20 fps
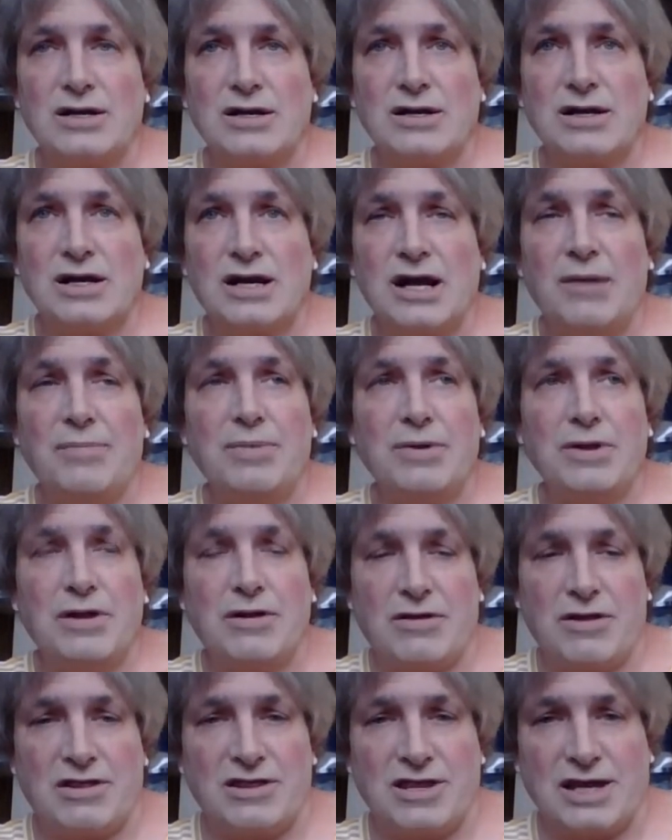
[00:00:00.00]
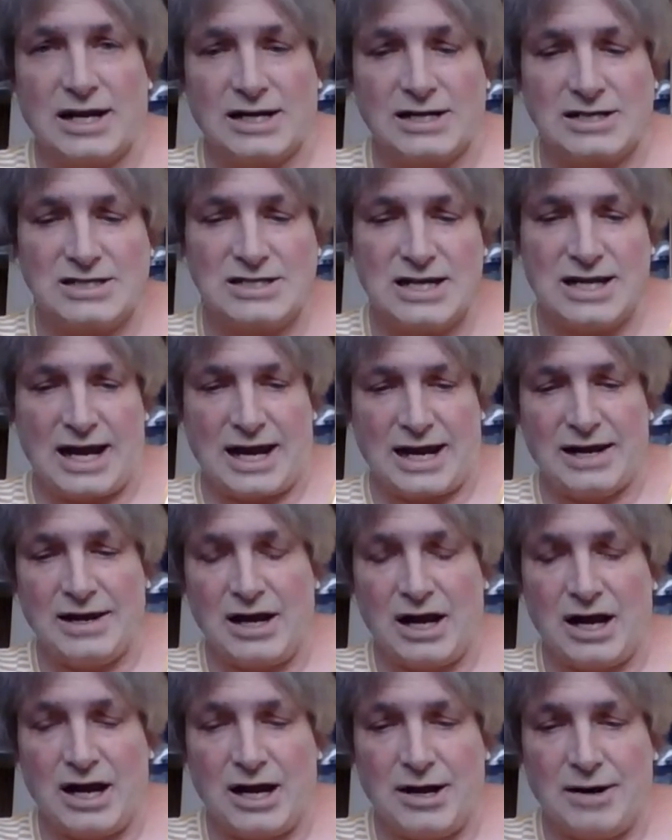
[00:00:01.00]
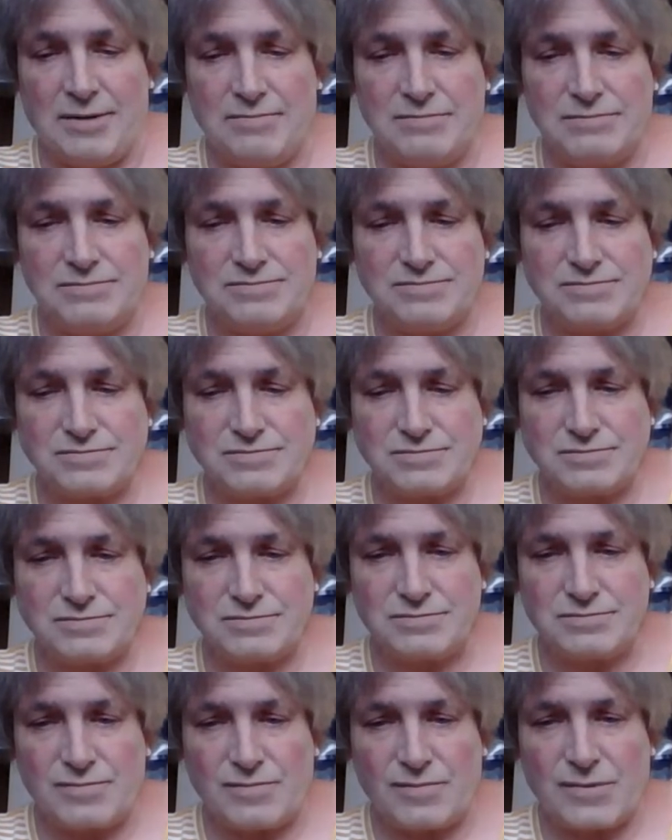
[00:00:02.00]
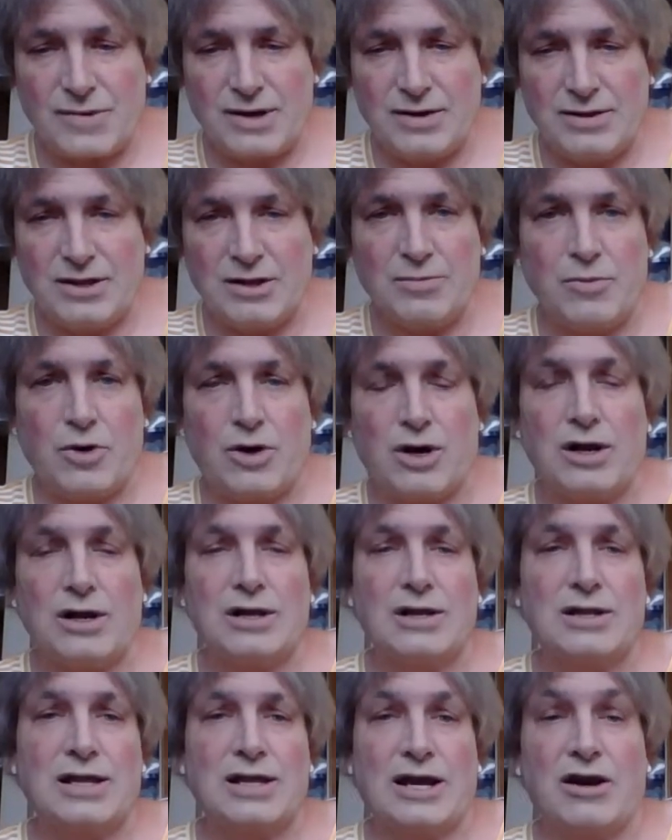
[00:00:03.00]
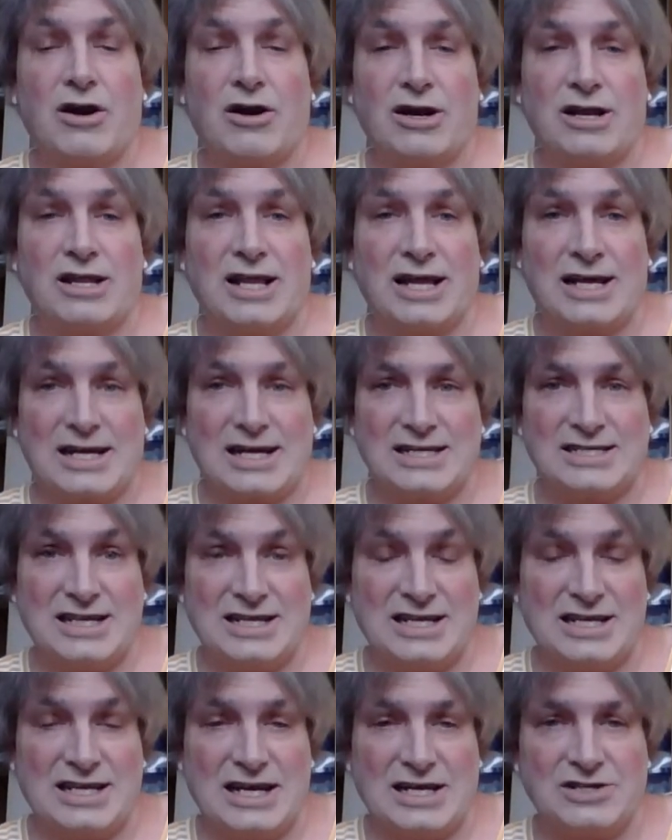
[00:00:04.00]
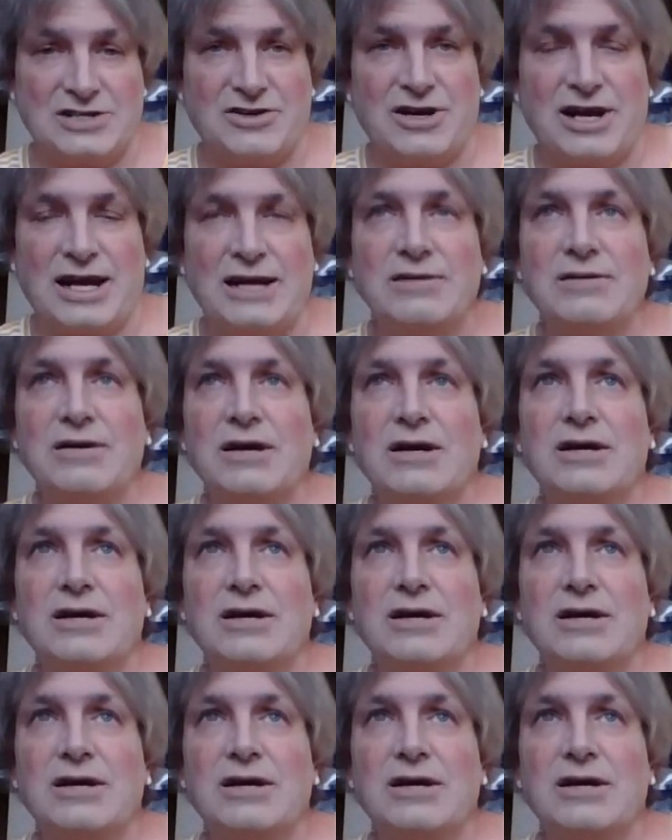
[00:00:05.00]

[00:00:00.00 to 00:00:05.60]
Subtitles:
a couple other things today, a little more lighthearted, like I said, than yesterday,